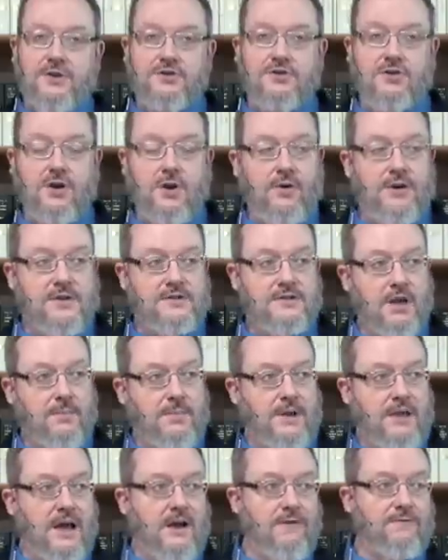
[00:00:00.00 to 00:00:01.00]
stories
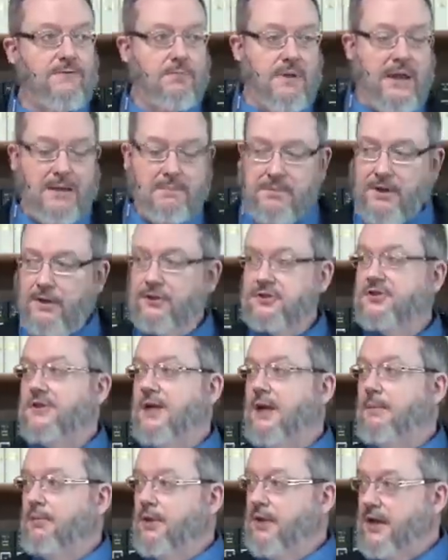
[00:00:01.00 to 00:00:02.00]
coming out from like Bill
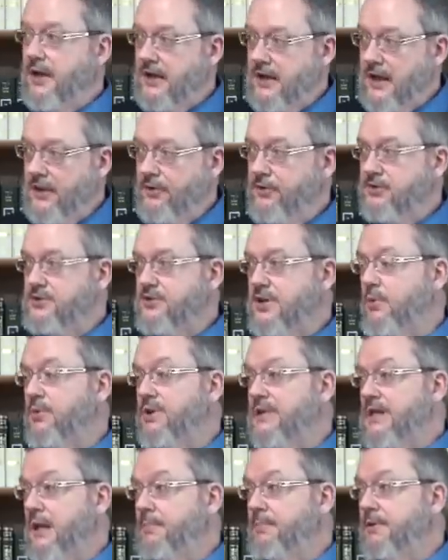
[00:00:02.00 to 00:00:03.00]
Schnoebelen and others that were
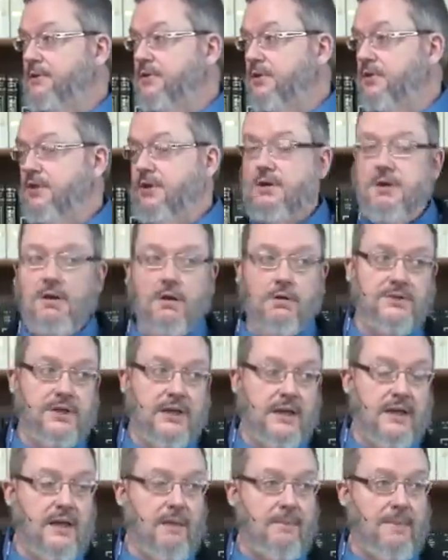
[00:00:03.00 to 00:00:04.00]
deep into the occult
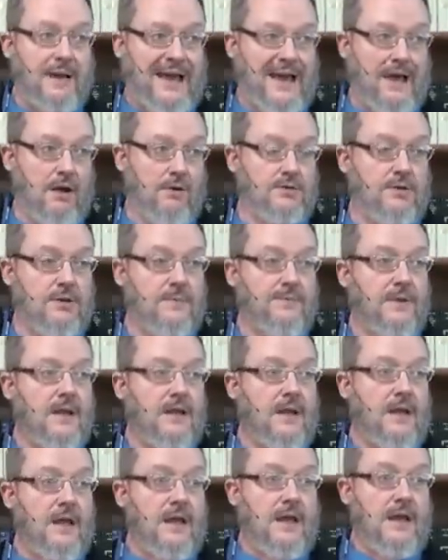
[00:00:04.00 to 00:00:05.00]
that come out,
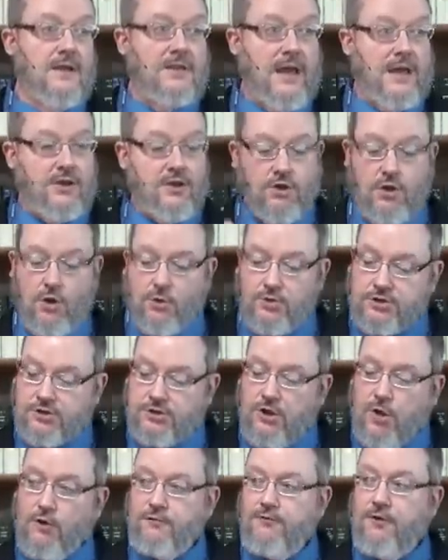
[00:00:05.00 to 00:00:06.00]
that you go so